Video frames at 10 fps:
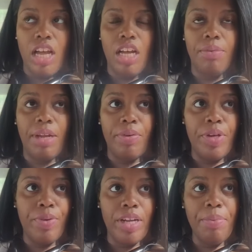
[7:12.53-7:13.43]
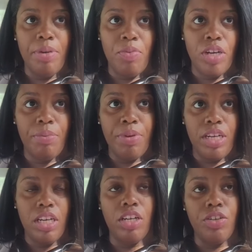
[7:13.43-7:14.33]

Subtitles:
Like when you wake up in the morning, put it on.